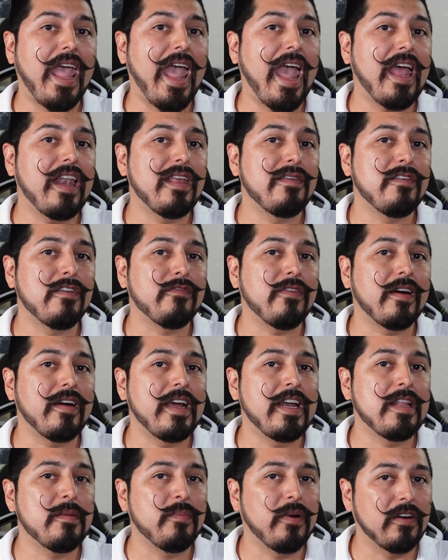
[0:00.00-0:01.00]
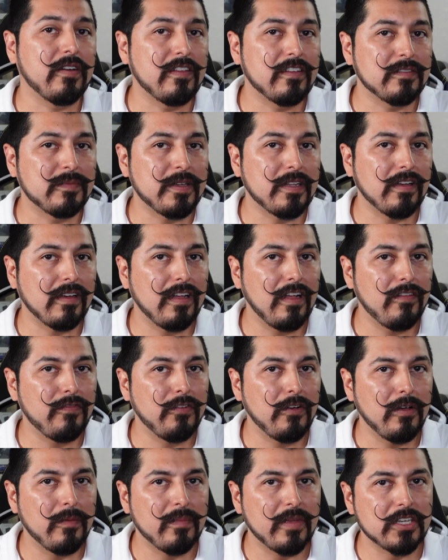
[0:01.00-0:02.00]
And if you found any part of this video
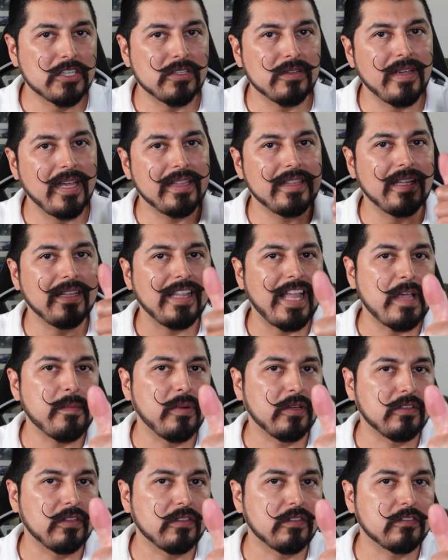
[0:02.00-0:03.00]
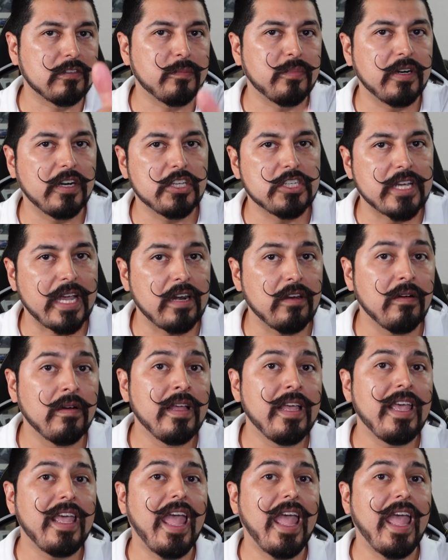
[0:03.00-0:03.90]
helpful, make sure you hit the like button to support the channel